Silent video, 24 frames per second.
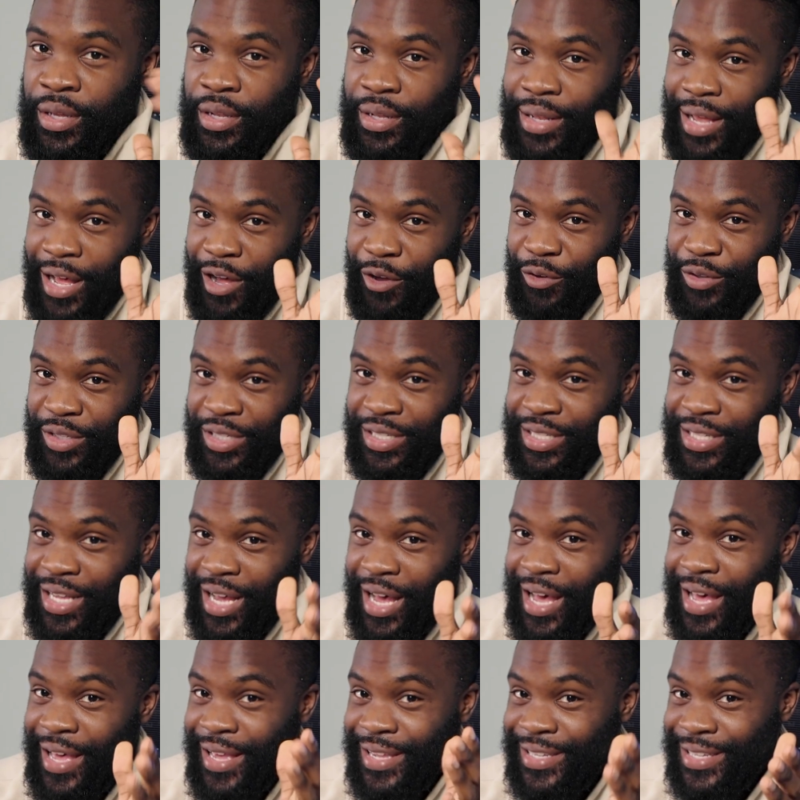Now, this
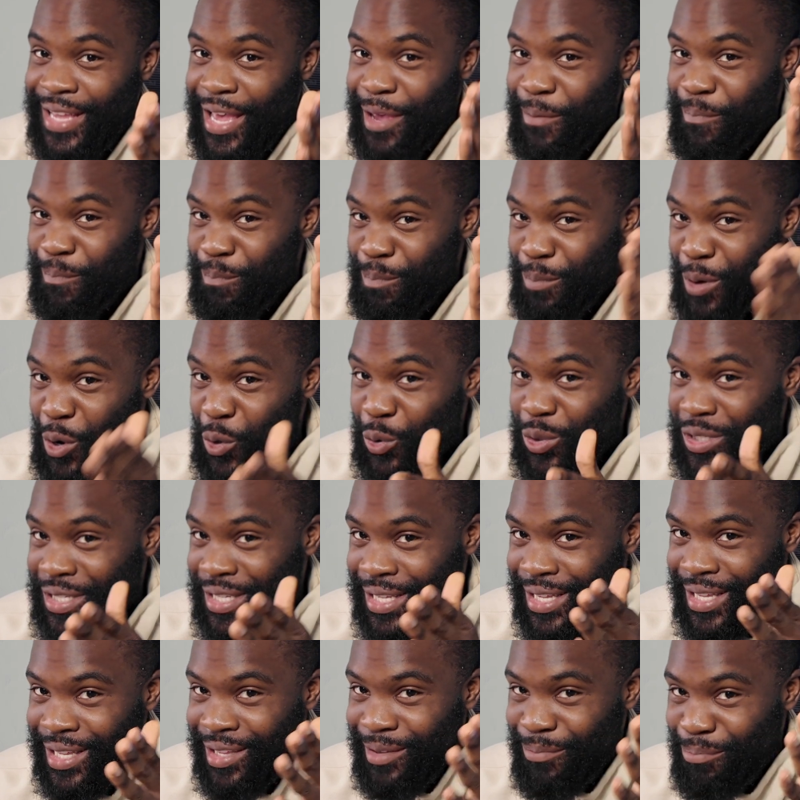guy is a
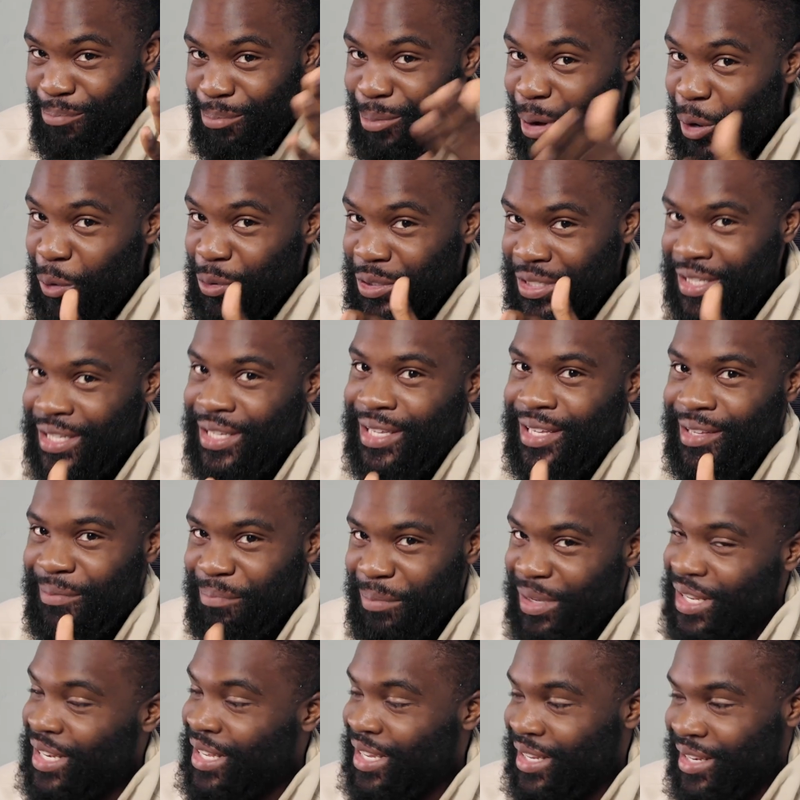
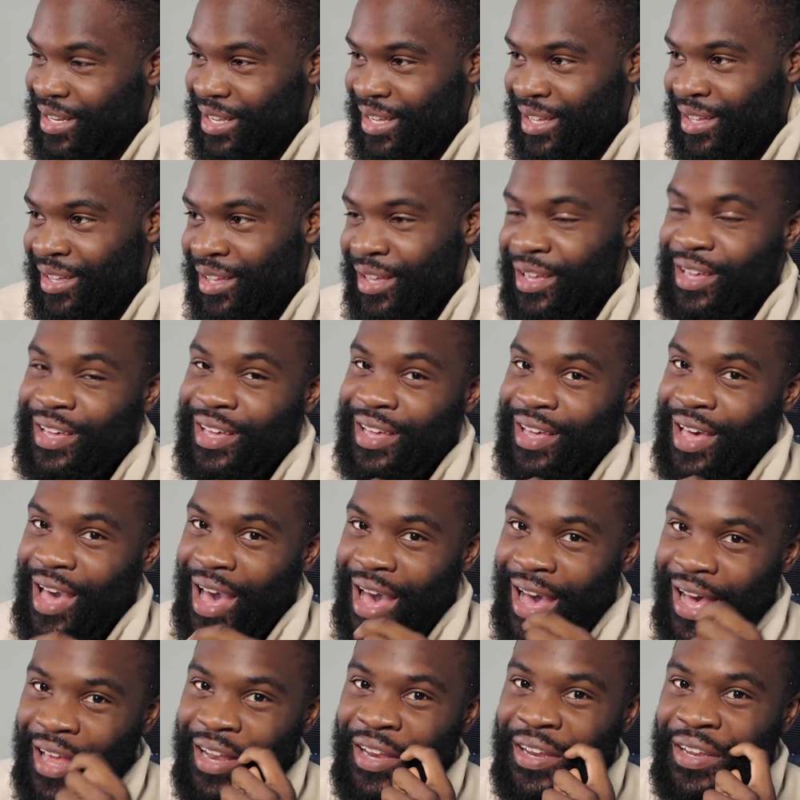multi-millionaire,
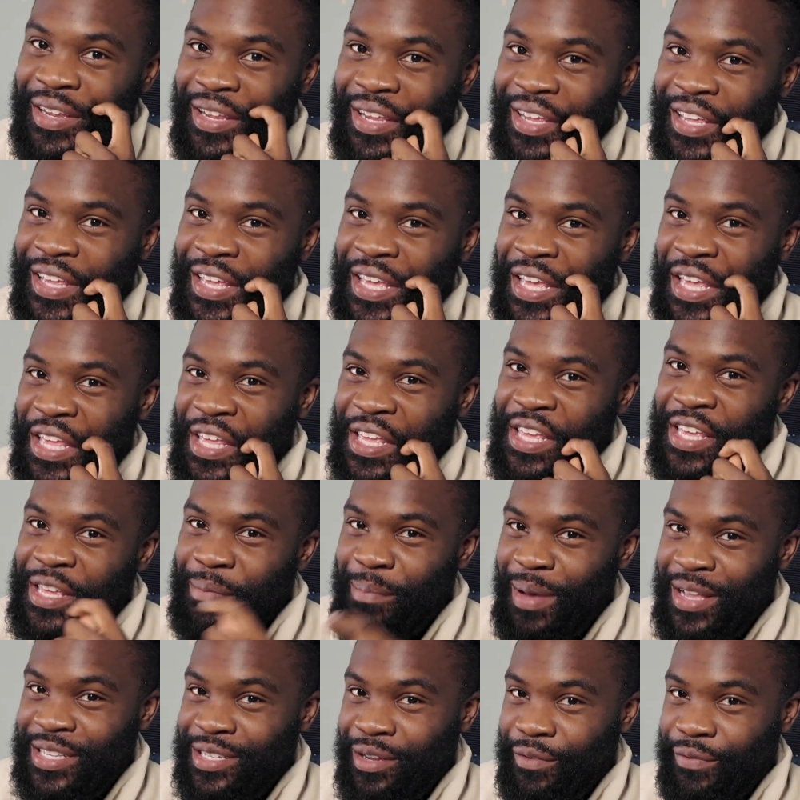and he
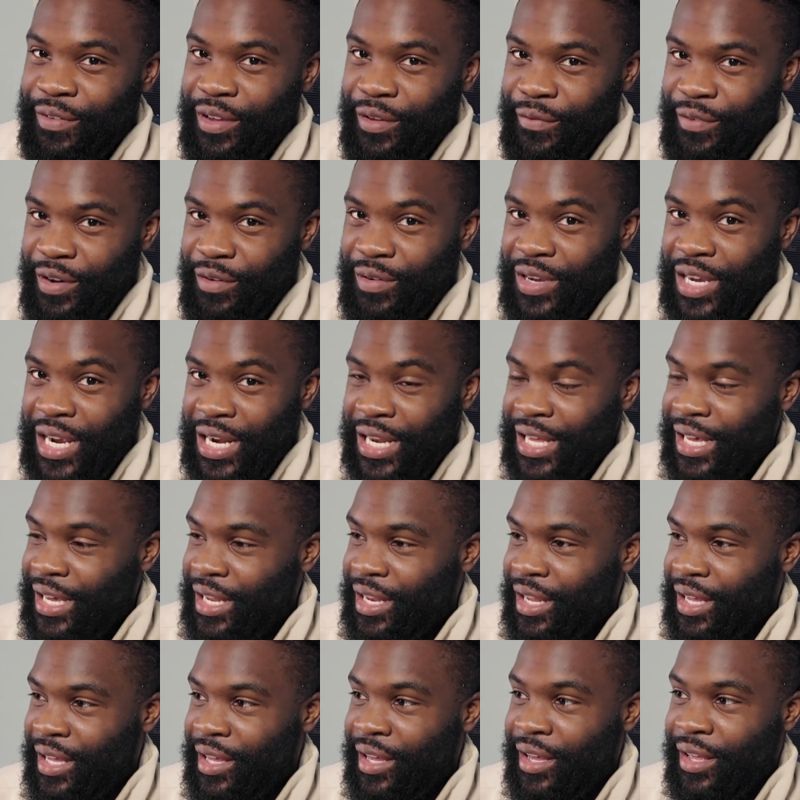made something very clear
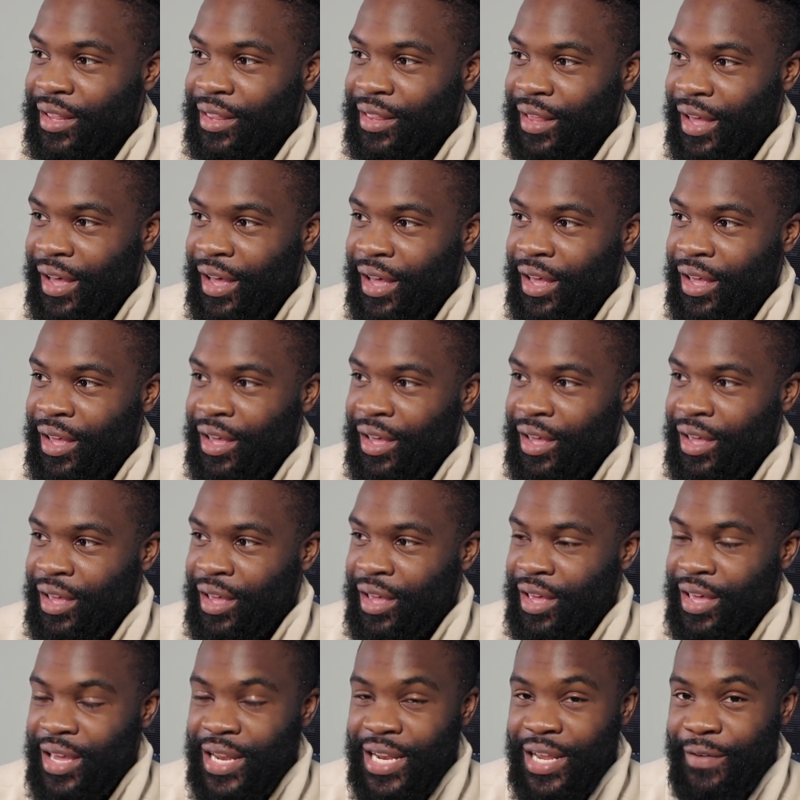there that
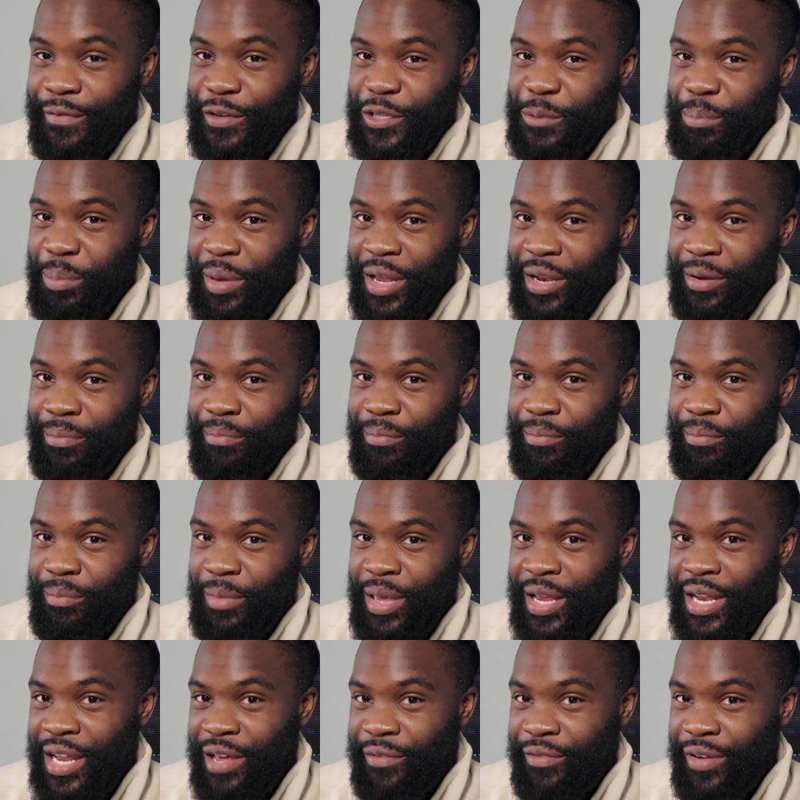he never
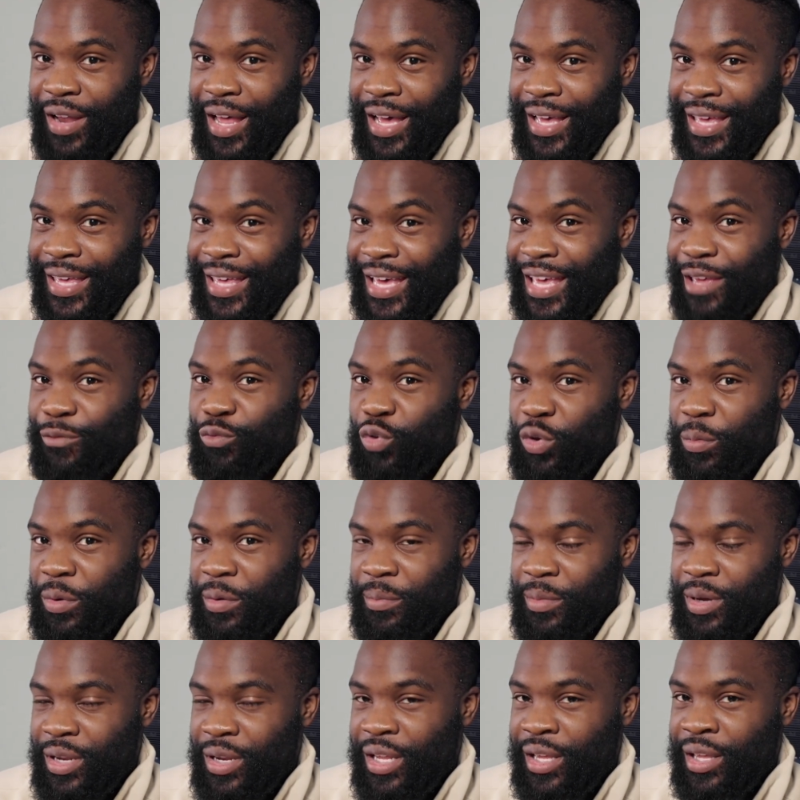like gave
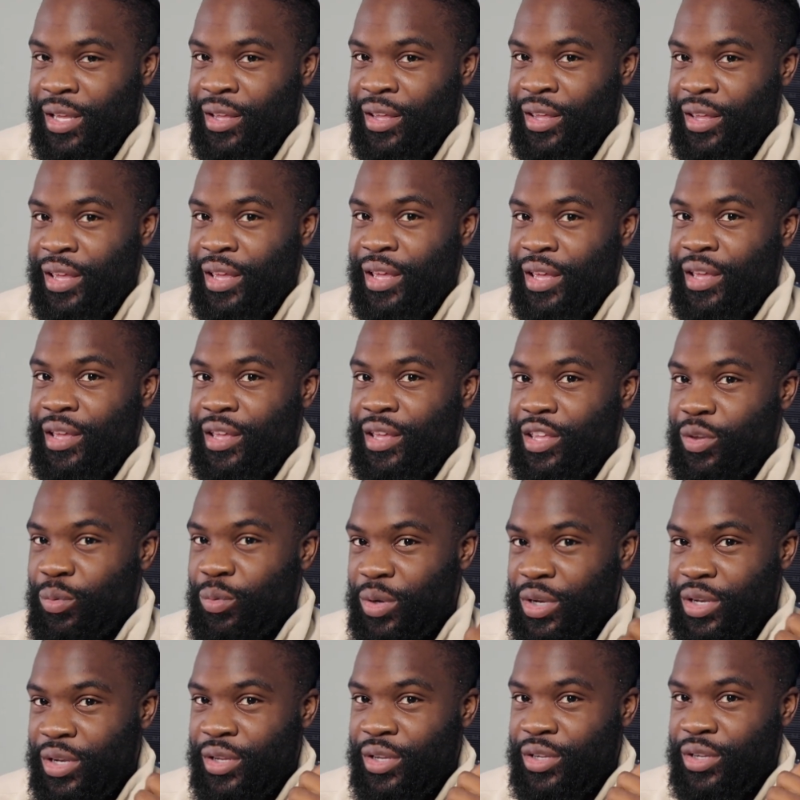women money. He
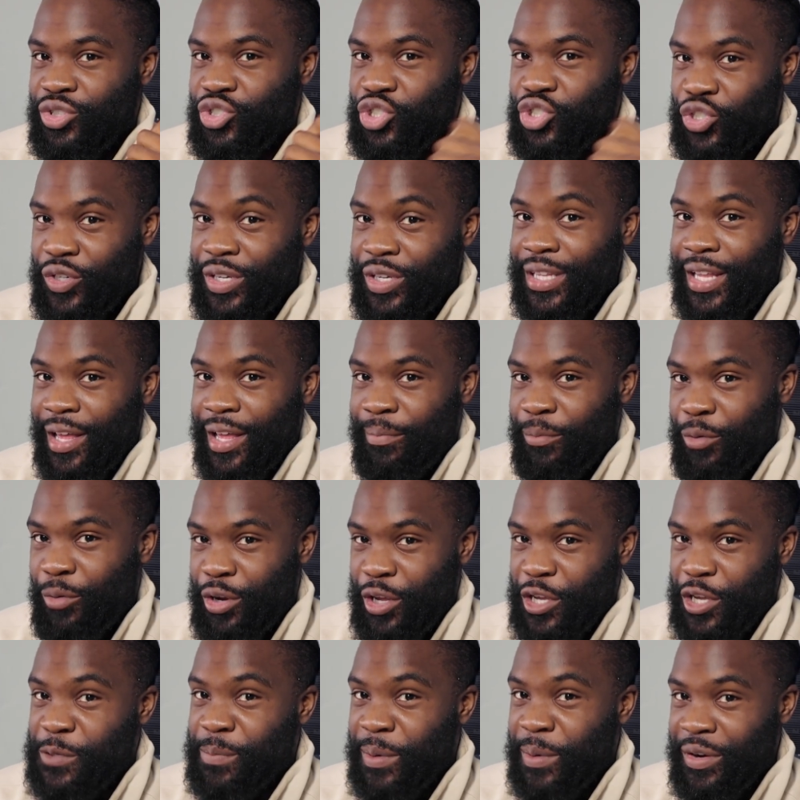would treat them on
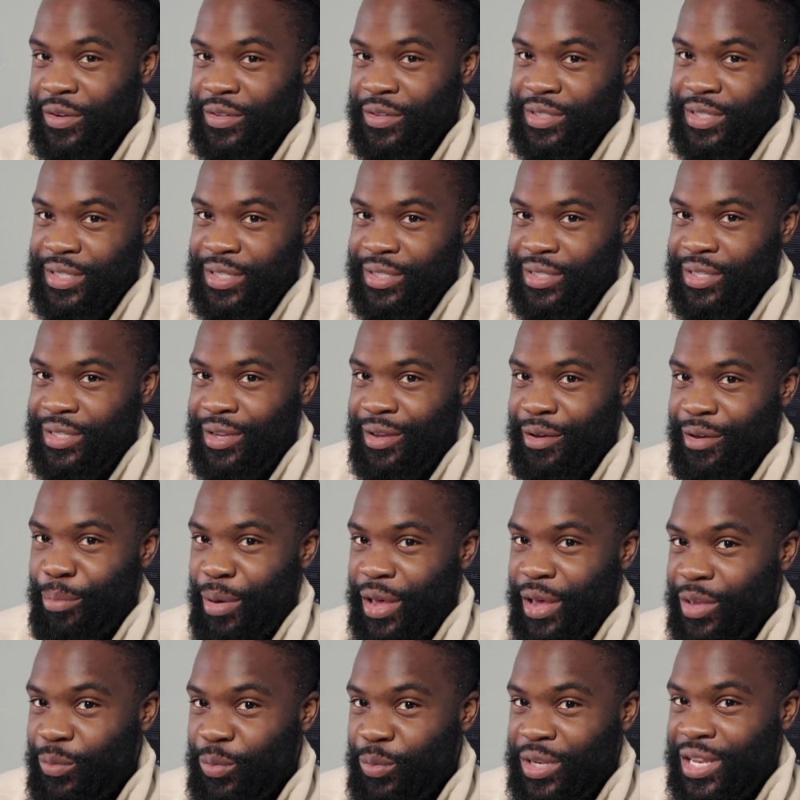experiences,
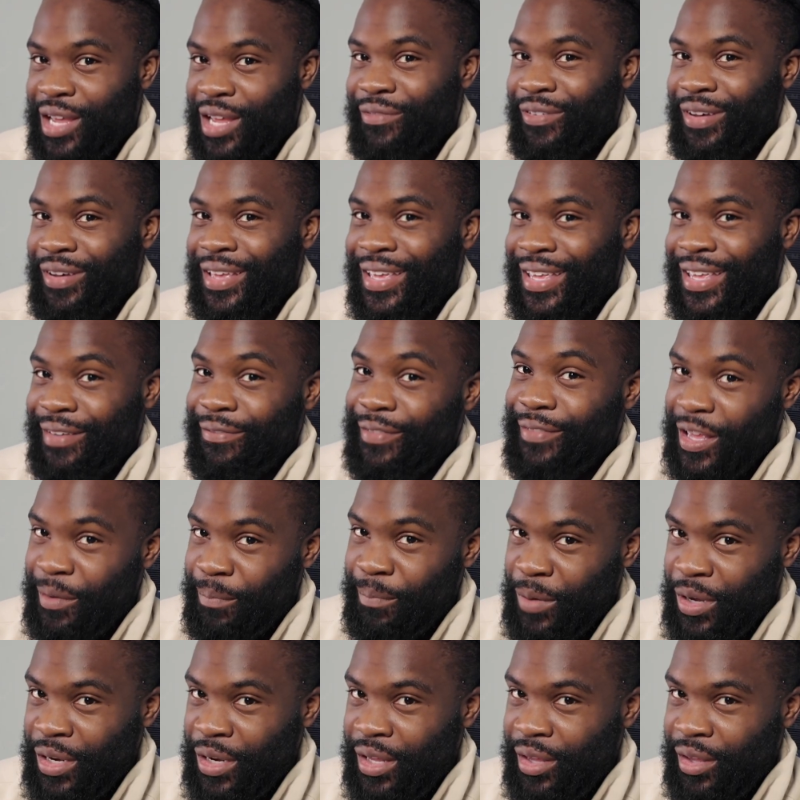but he would never give
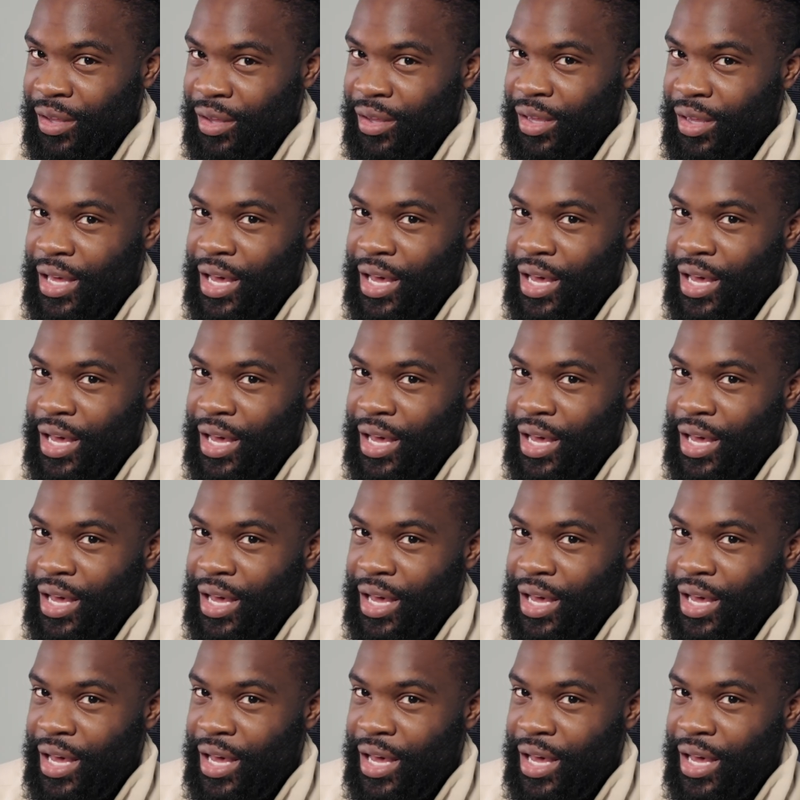them money.